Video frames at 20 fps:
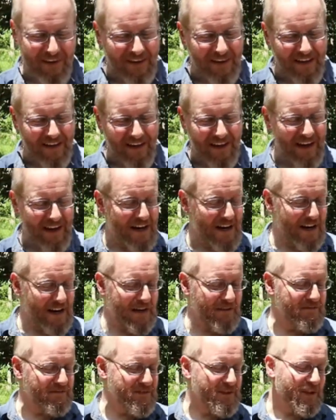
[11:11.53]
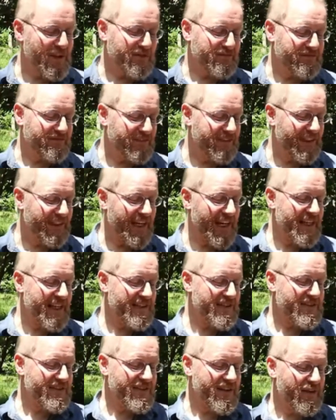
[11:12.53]
So the
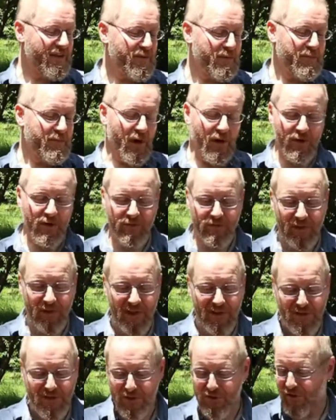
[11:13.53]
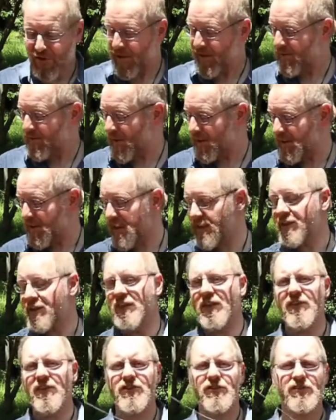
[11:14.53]
length of the bow when it's strung, I'll
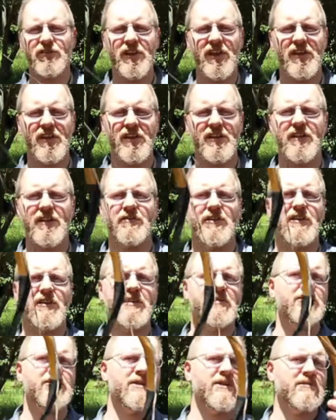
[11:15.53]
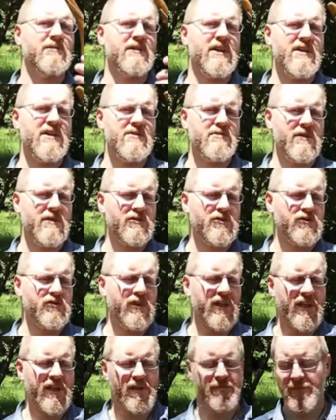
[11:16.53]
string it. I'll give you, I might as well
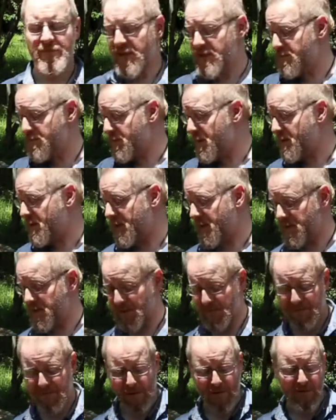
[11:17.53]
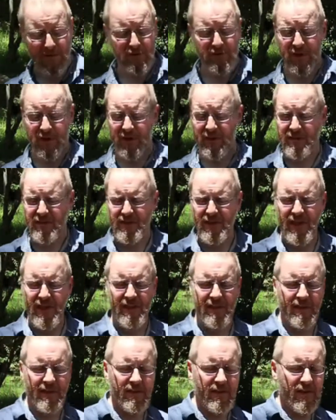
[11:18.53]
string it up. It's a very easy bow to string. You can see
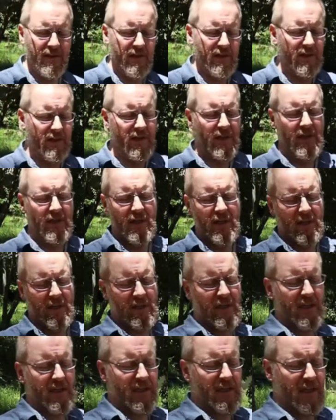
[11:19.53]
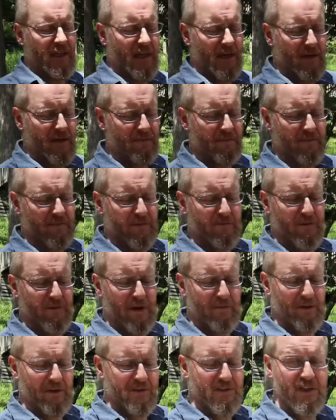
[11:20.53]
that the
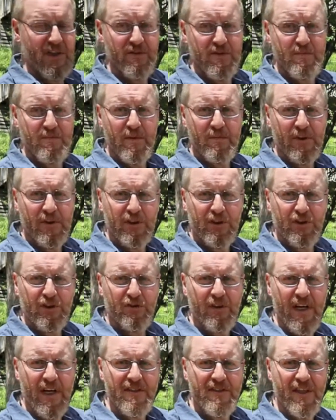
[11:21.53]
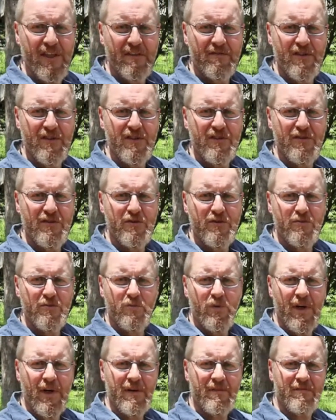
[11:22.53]
fiberglass here is pretty much straight, so they've just used
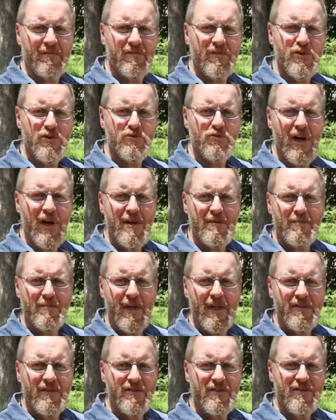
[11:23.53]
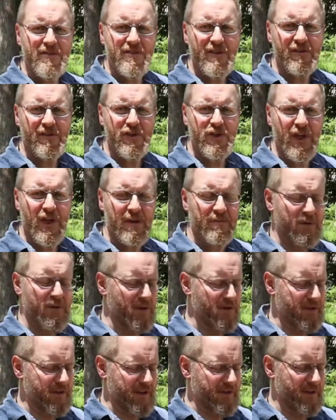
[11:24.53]
one straight piece. There's no
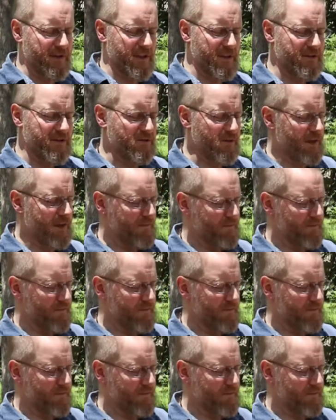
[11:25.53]
shaping or anything into it.